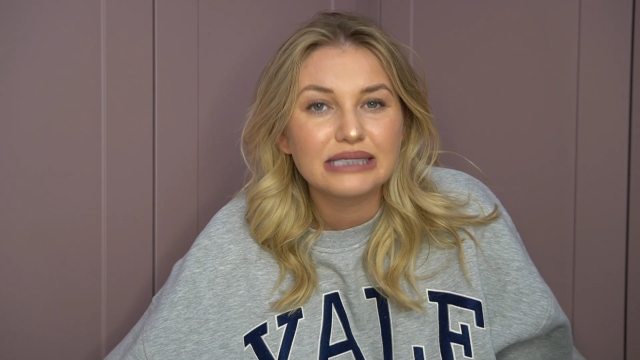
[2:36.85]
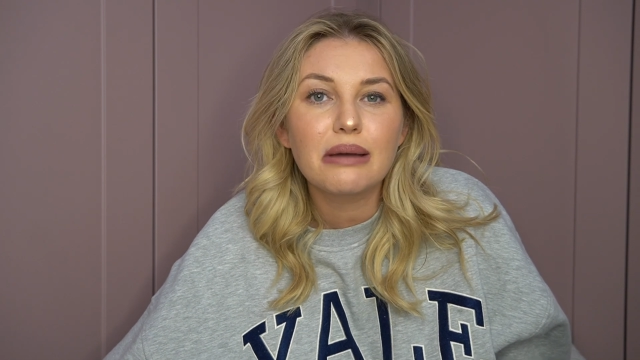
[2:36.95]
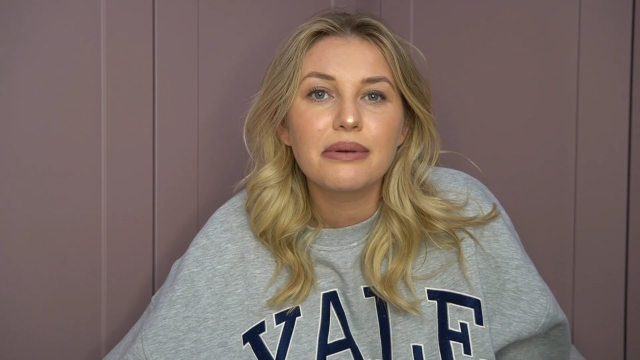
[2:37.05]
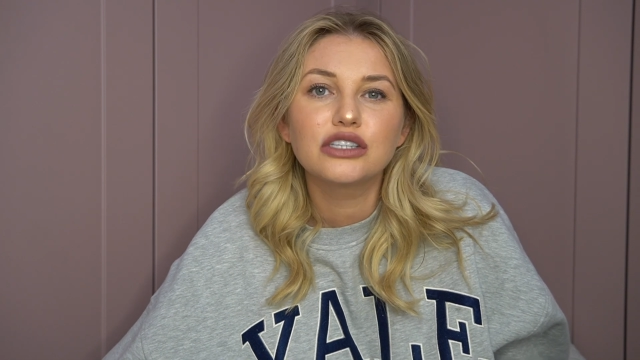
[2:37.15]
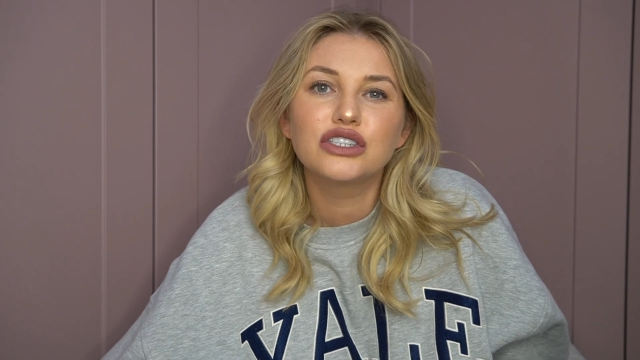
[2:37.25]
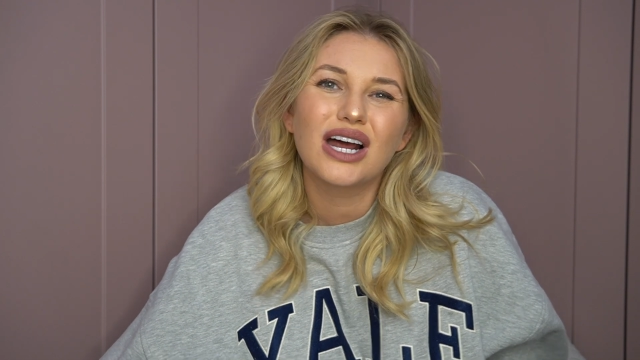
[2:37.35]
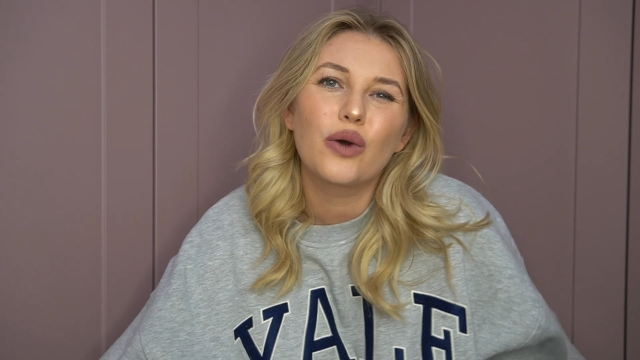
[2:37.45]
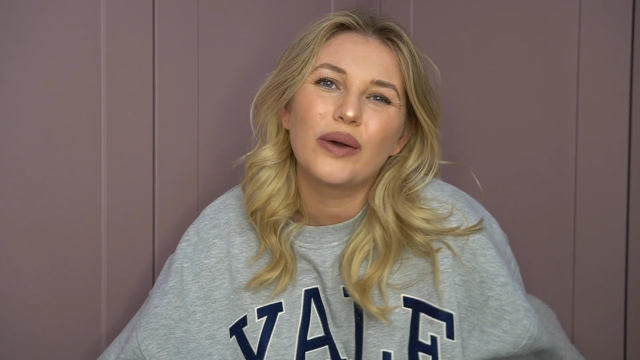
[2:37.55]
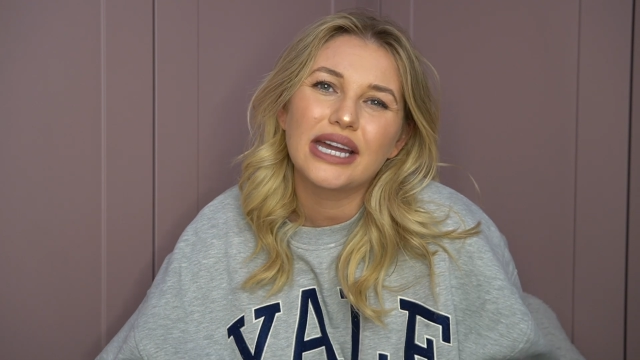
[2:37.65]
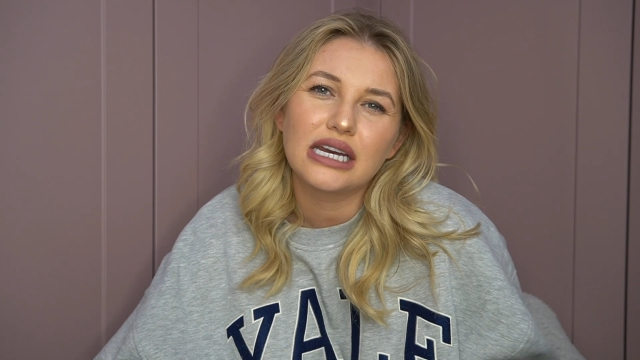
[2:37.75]
So maybe I'll do like a
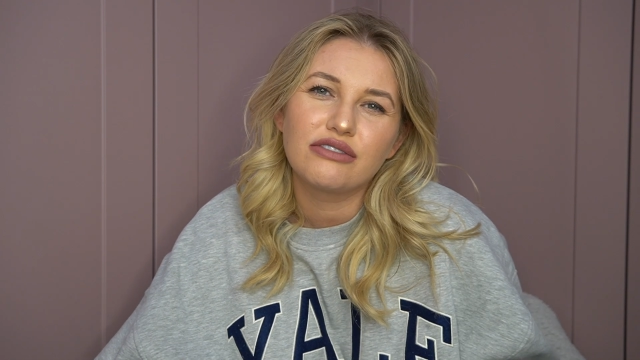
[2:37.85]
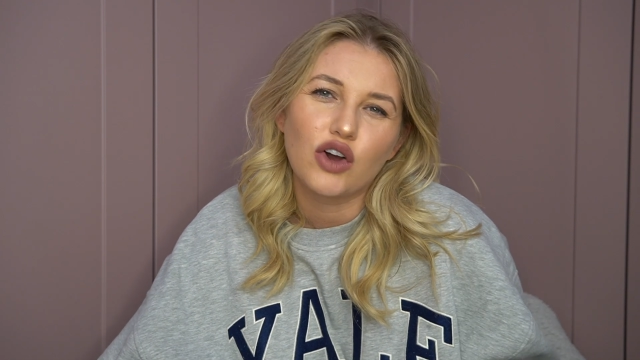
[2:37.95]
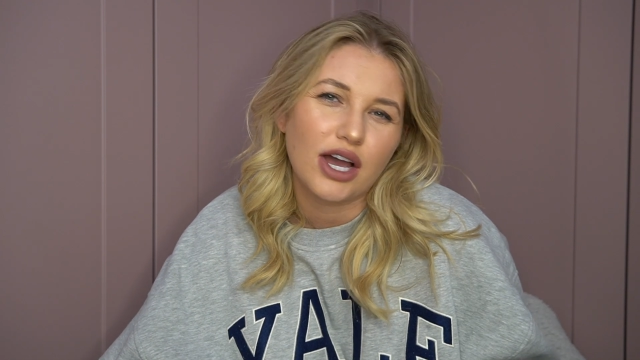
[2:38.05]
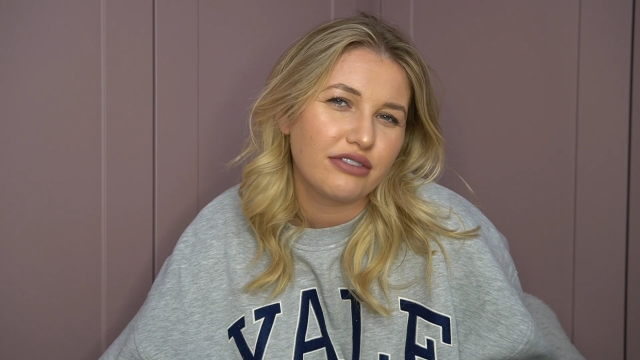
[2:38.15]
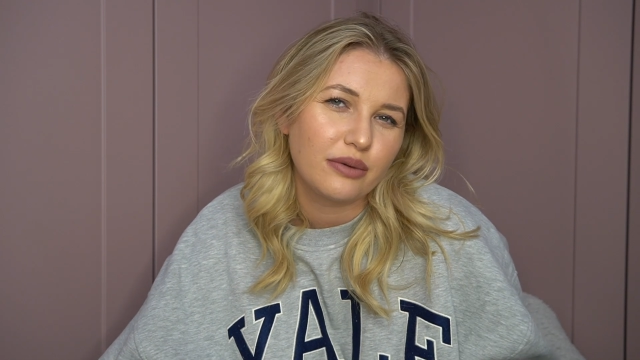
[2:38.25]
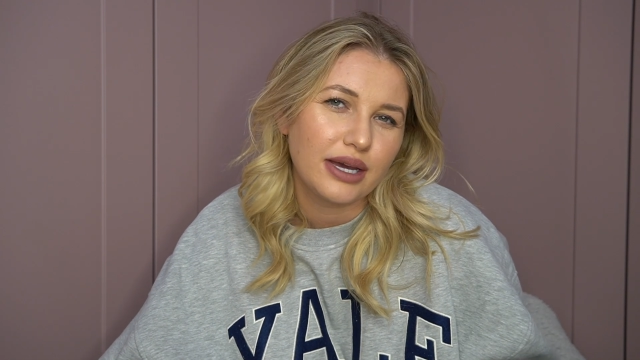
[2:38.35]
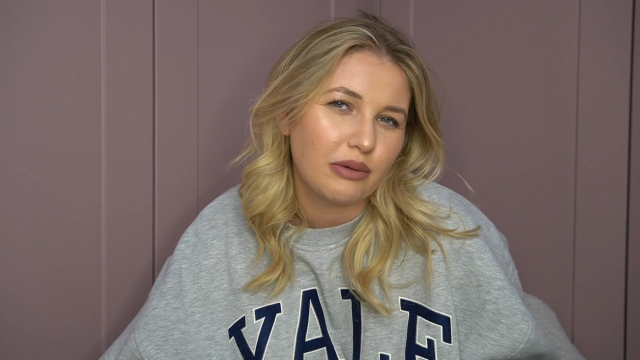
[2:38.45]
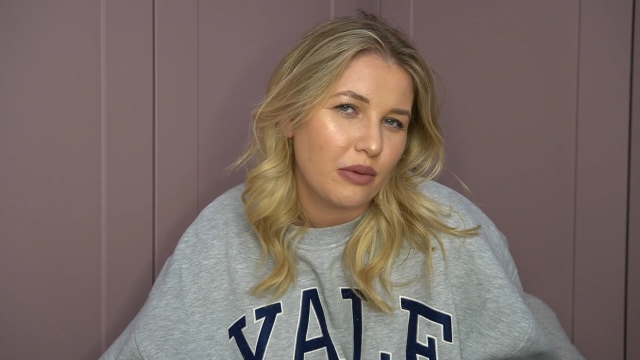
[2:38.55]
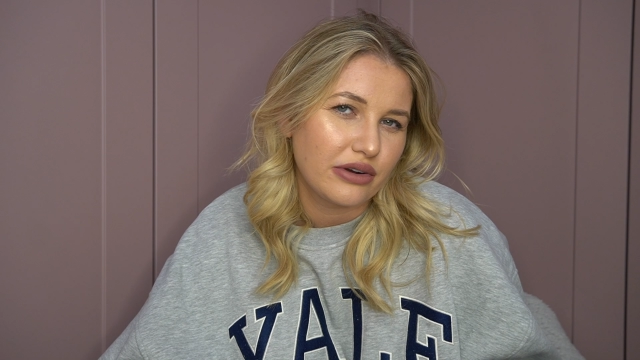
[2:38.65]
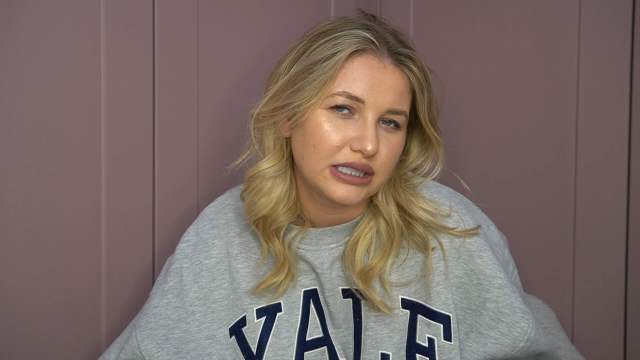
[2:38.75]
weekly vlog every week
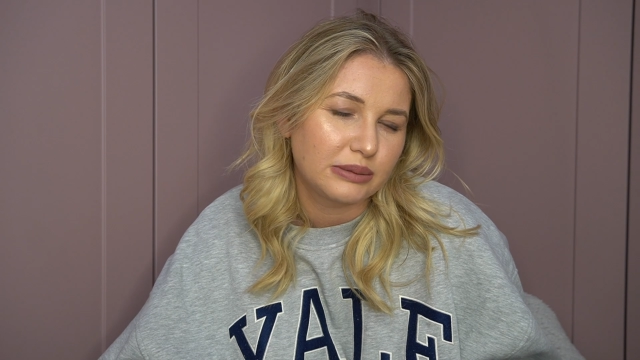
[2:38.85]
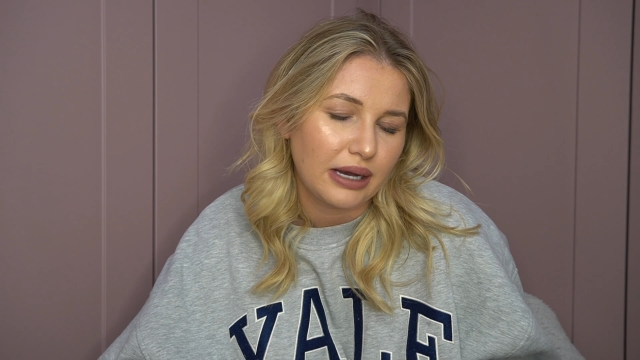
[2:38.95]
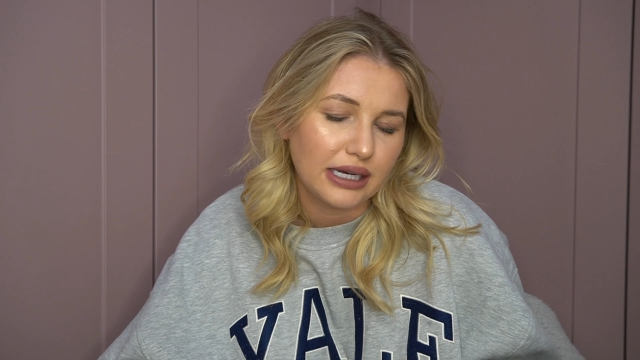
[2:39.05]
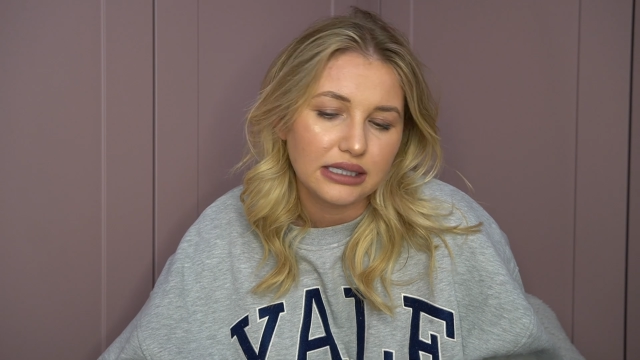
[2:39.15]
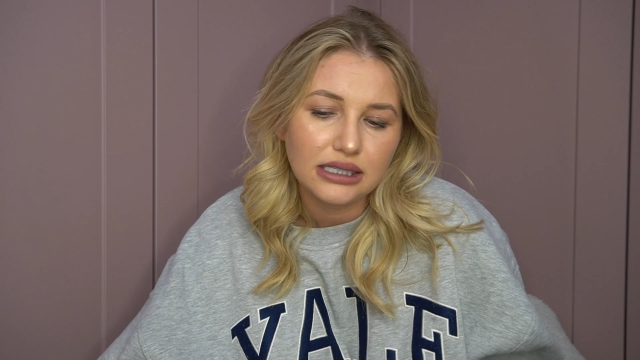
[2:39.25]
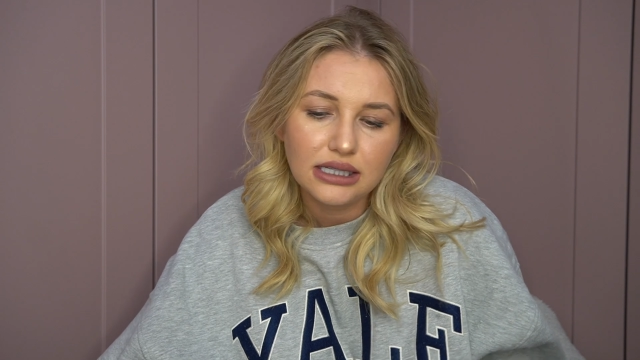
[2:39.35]
when we're in Spain.